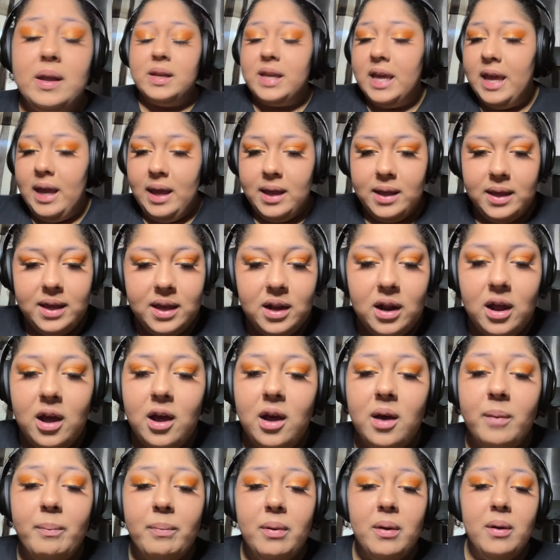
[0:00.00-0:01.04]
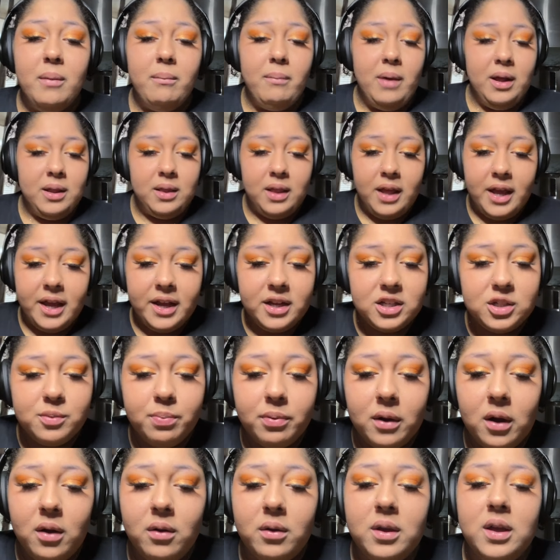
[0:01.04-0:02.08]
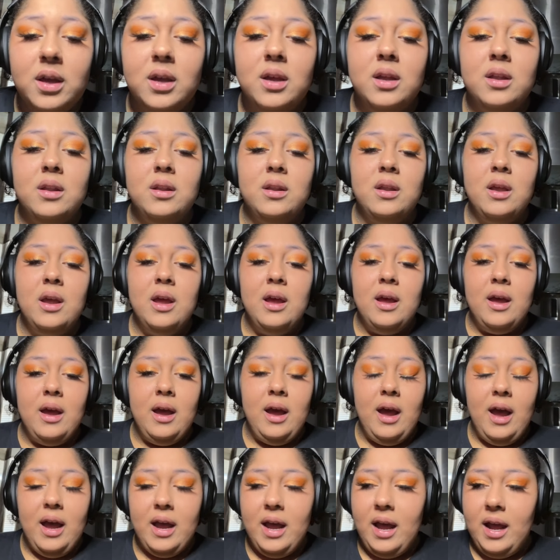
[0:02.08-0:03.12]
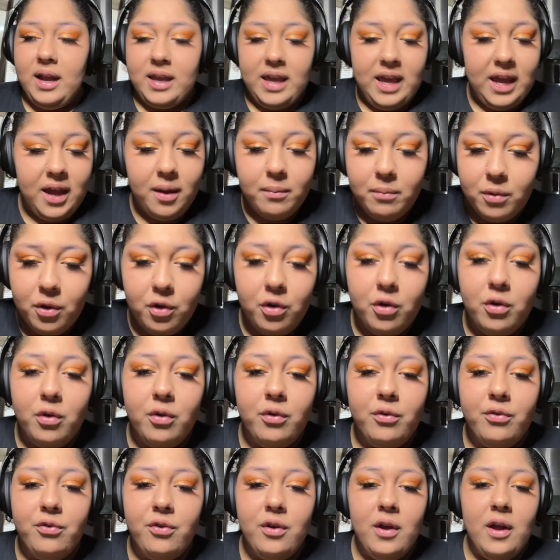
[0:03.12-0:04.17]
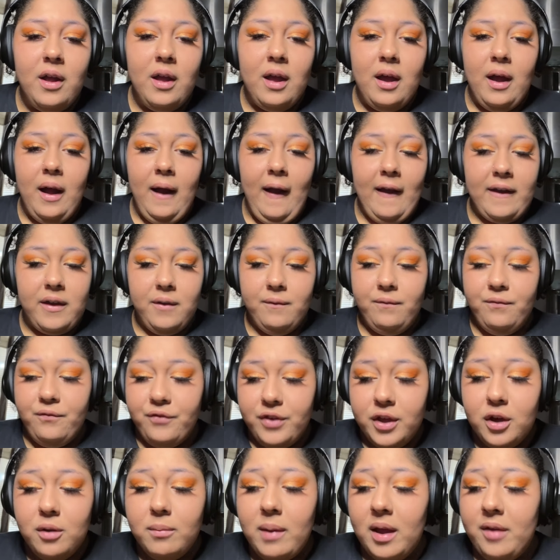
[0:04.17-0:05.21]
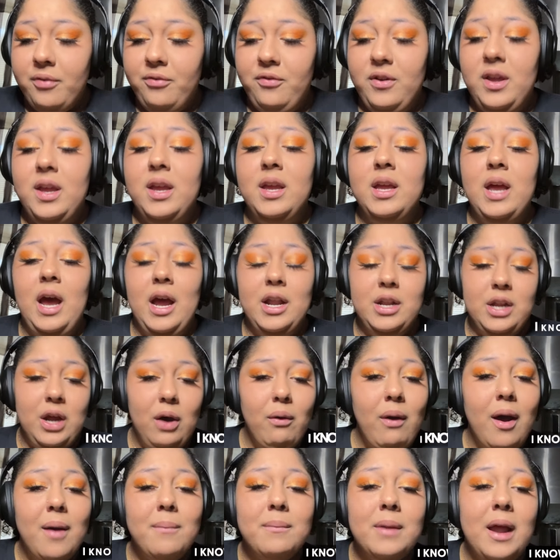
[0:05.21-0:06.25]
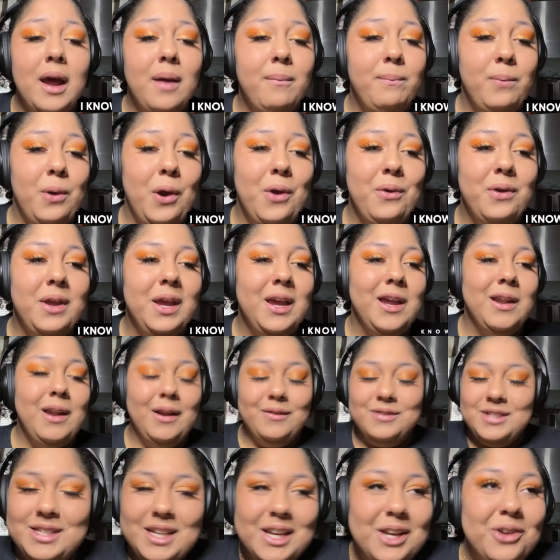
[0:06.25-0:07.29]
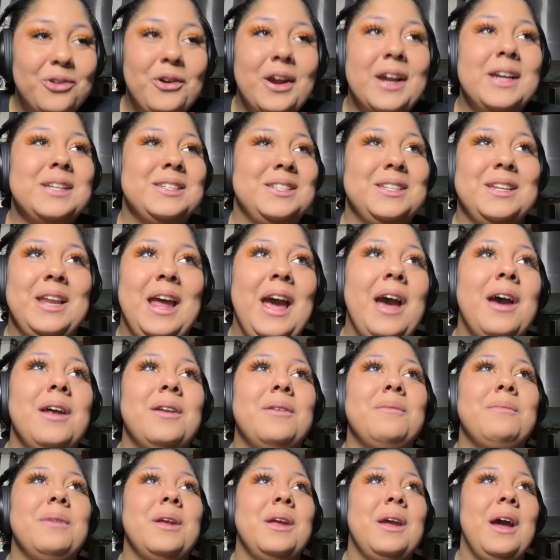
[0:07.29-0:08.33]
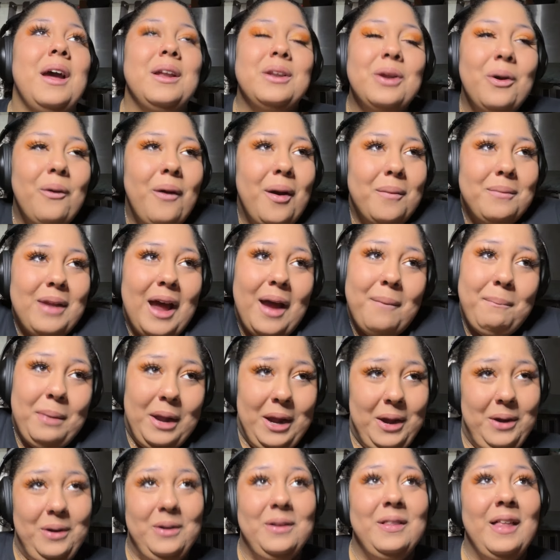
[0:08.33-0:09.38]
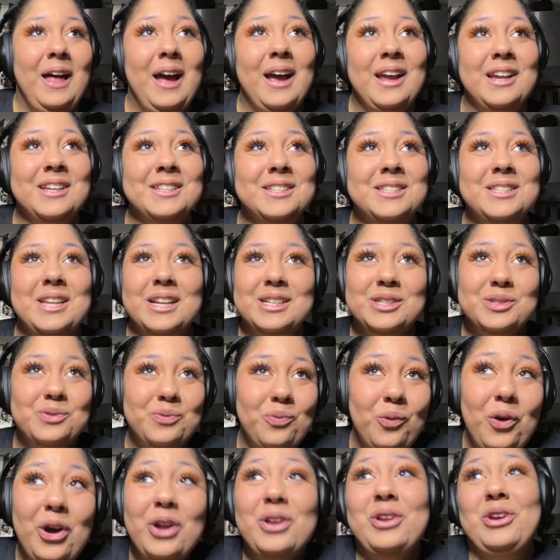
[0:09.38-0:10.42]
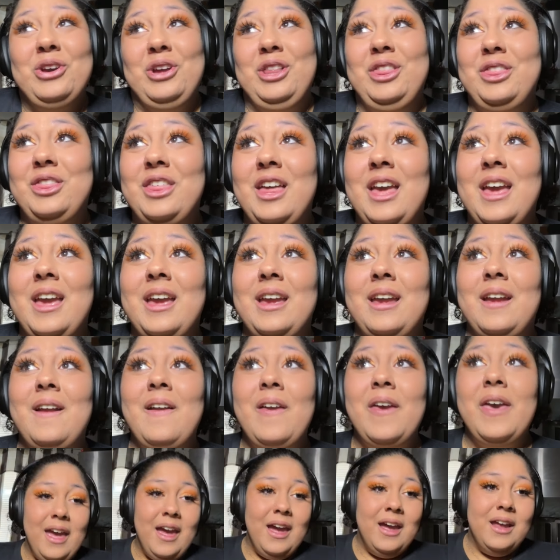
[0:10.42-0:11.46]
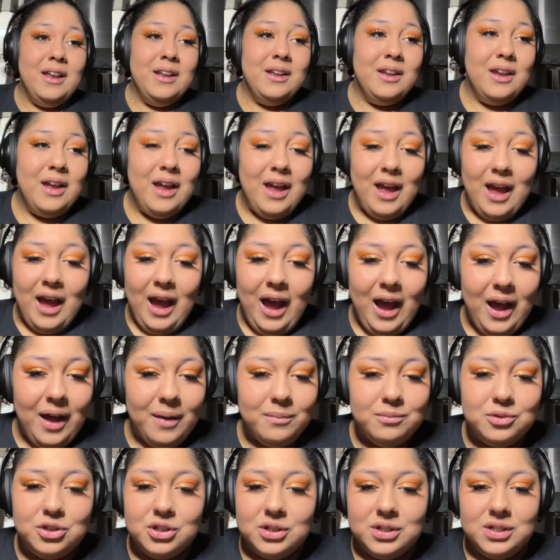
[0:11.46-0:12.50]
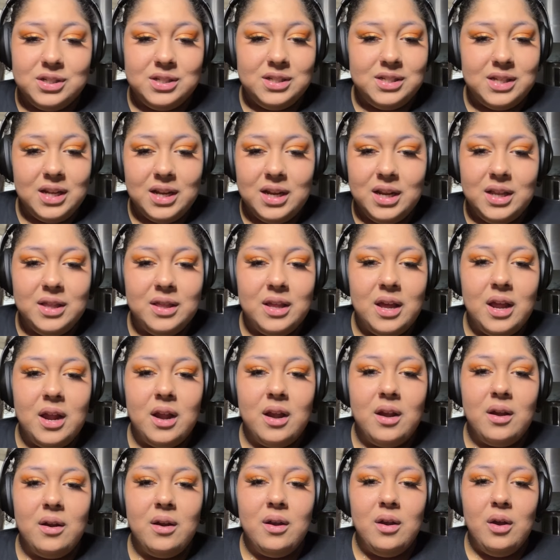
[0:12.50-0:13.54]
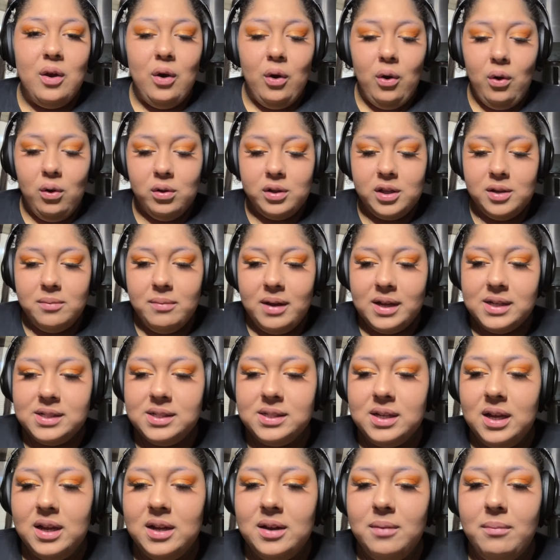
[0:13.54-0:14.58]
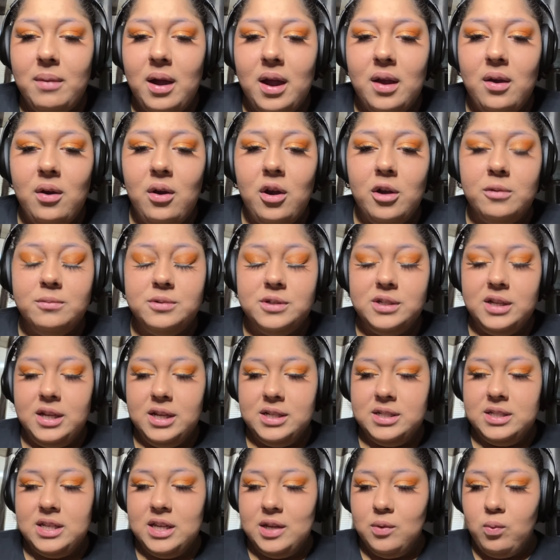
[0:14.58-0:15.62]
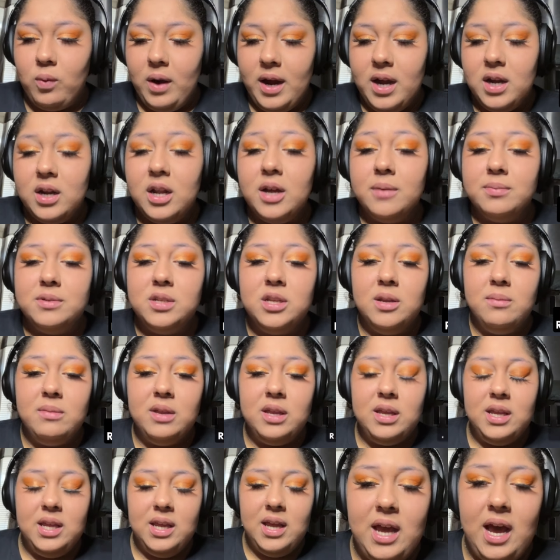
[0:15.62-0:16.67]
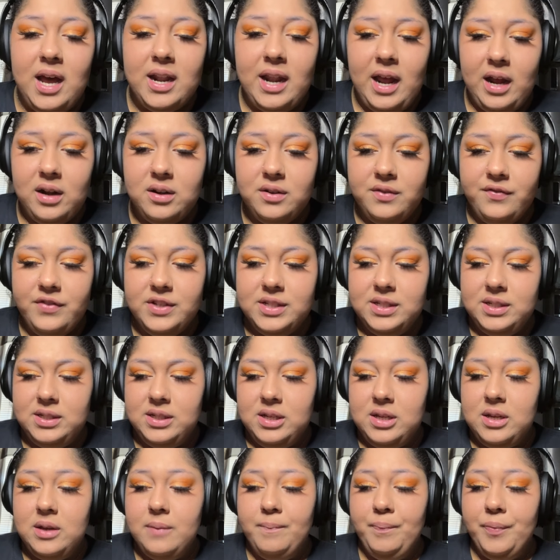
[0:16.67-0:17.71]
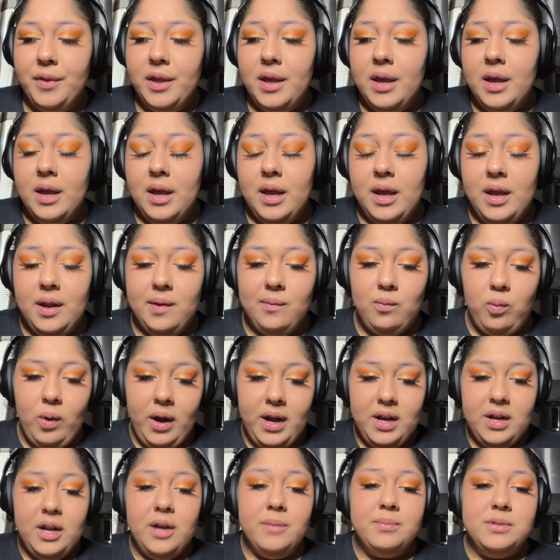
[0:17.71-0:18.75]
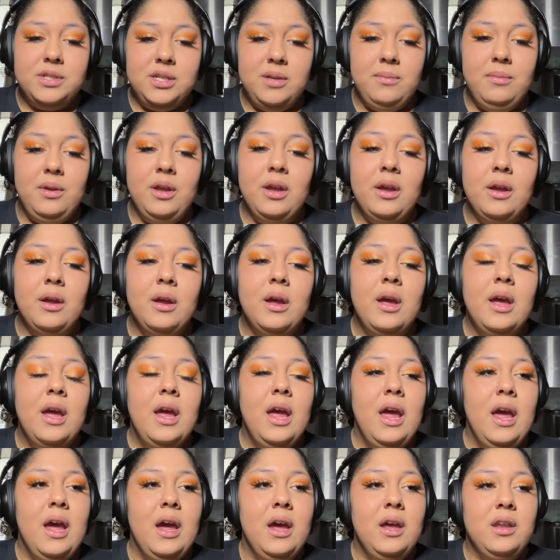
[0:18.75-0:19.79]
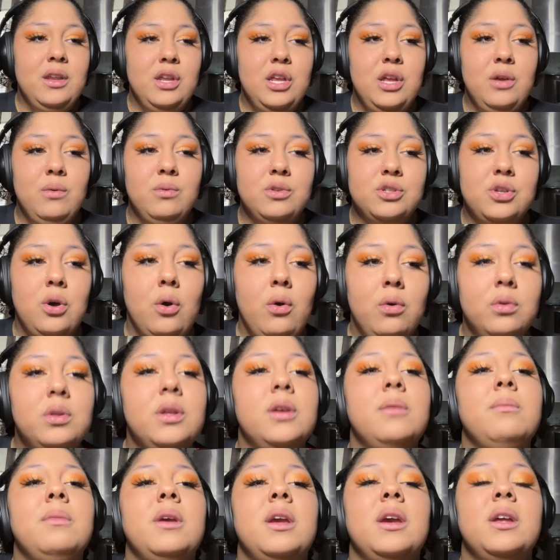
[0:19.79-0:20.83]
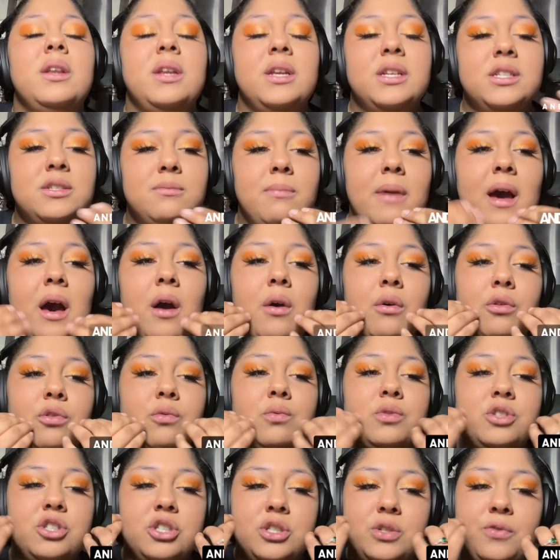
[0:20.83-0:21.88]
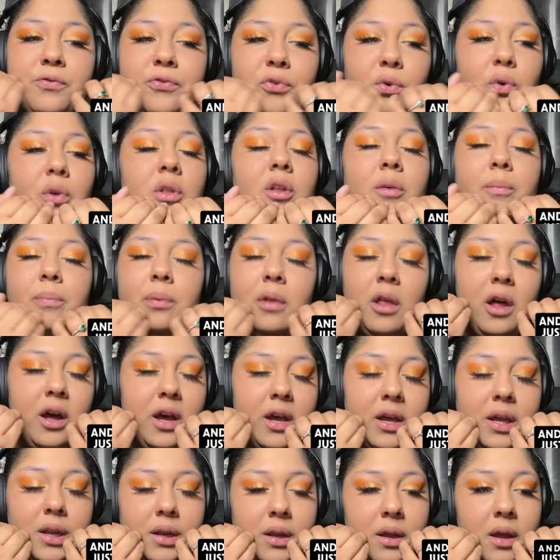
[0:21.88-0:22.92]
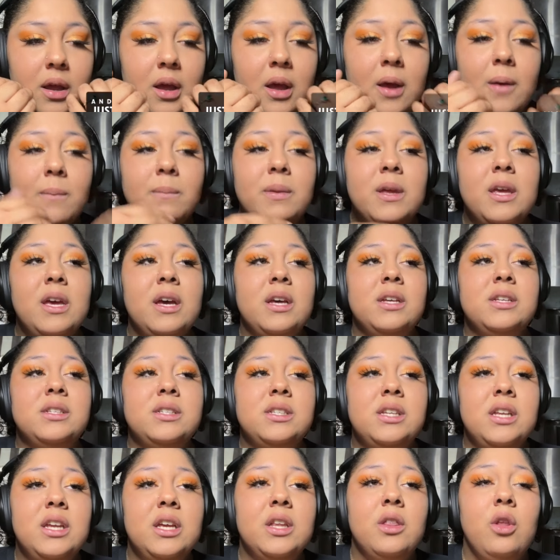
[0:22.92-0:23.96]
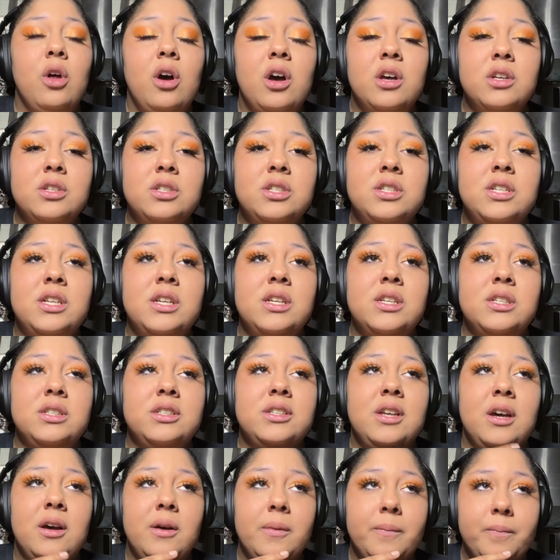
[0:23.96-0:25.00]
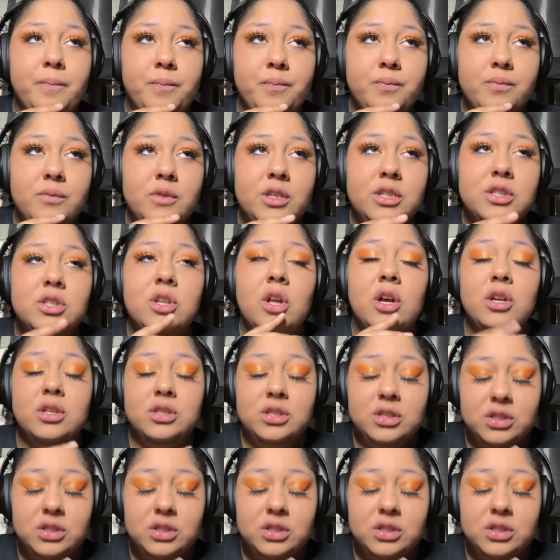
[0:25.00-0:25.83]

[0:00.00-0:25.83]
I can't get up. My leg's broken. I, I can't move. I can feel my feet. I know I'm not broken. I've seen Grey's Anatomy. I know I'm not paralyzed. That's one good thing. And I'm just sitting there holding my son in my arms because he ran up to me. He got out of his seat and ran up to me and he was holding me and his mouth was just full of blood because he had lost his um his